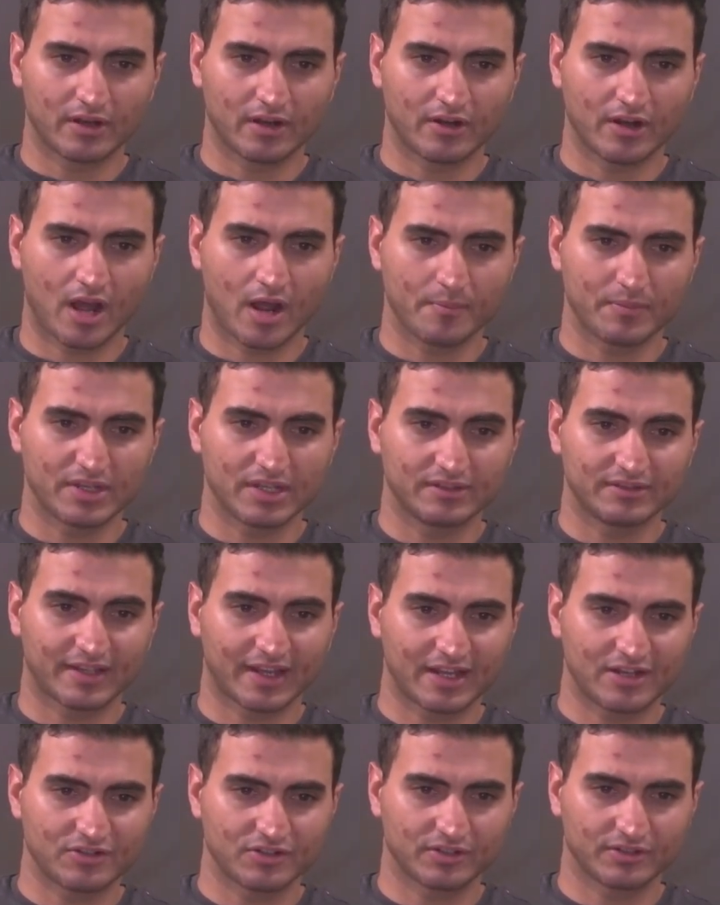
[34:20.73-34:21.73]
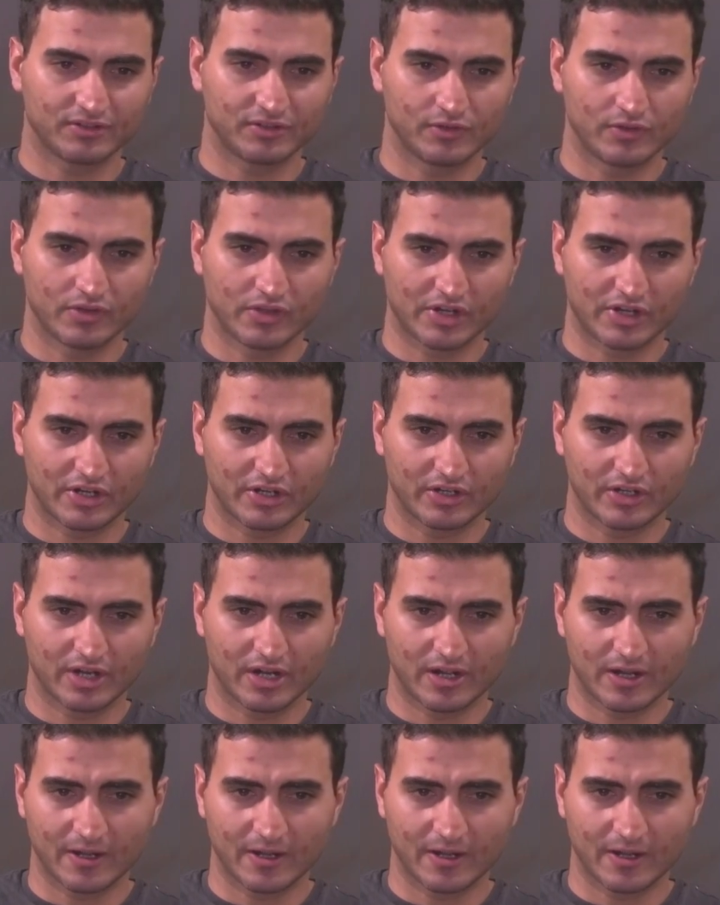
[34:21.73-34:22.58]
not be a danger to their